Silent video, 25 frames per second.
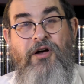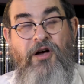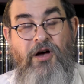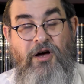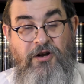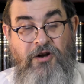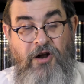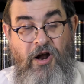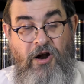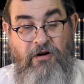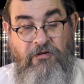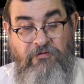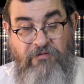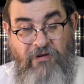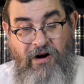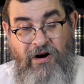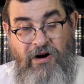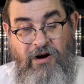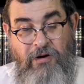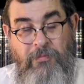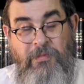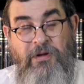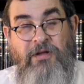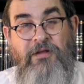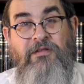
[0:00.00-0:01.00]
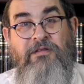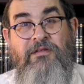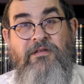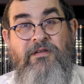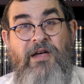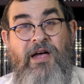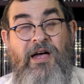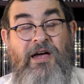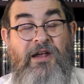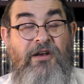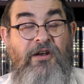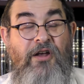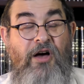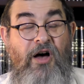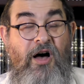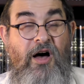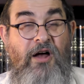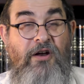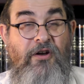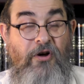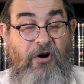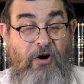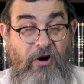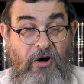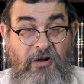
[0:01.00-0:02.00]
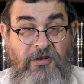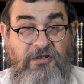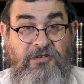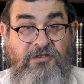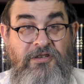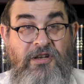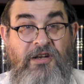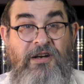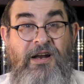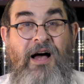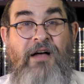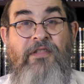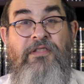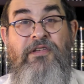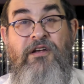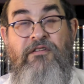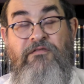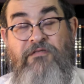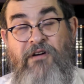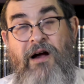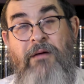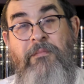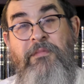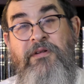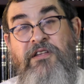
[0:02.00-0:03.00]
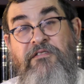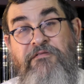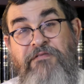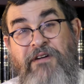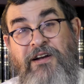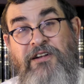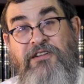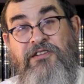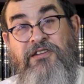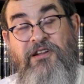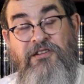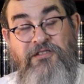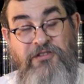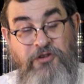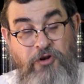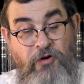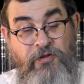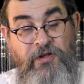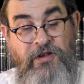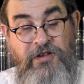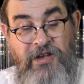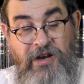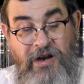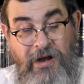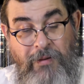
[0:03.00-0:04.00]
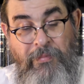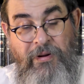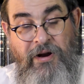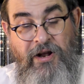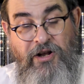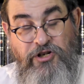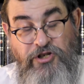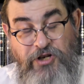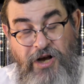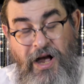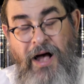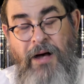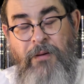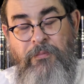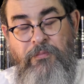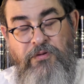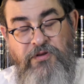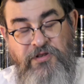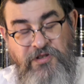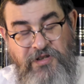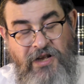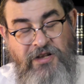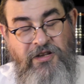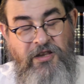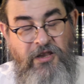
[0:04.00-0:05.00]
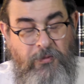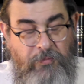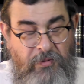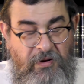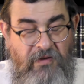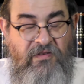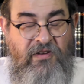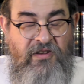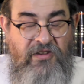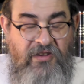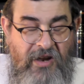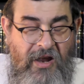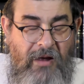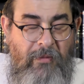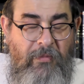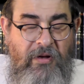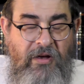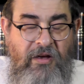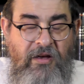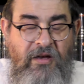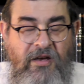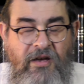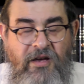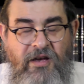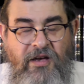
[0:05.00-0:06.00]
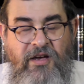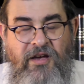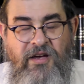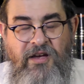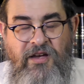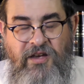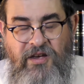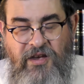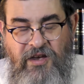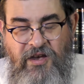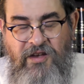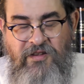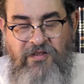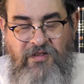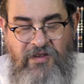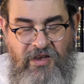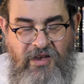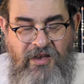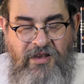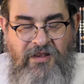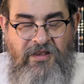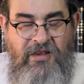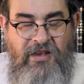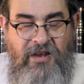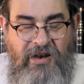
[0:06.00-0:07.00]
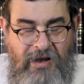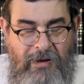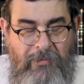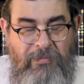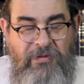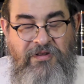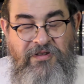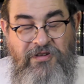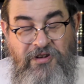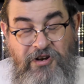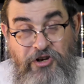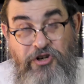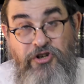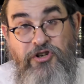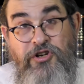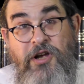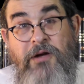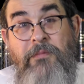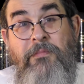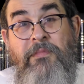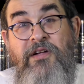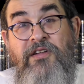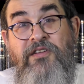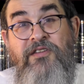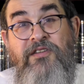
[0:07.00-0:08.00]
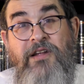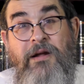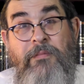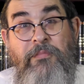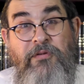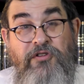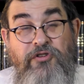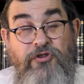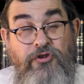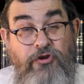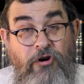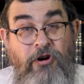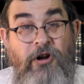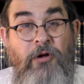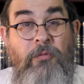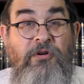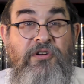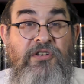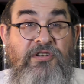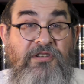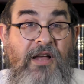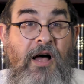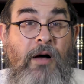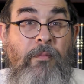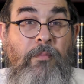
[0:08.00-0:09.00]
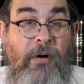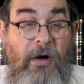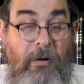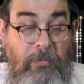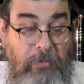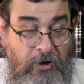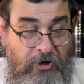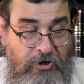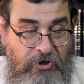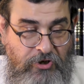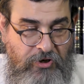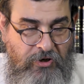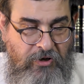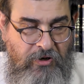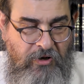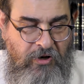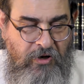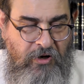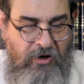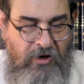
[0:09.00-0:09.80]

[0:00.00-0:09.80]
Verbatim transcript: on our environment and on us and how the environment affects us. You know that the Rebbe Rashab said to the previous Rebbe, it's in the Rebbe's Reshimos, Rebbe's journal, which is now published,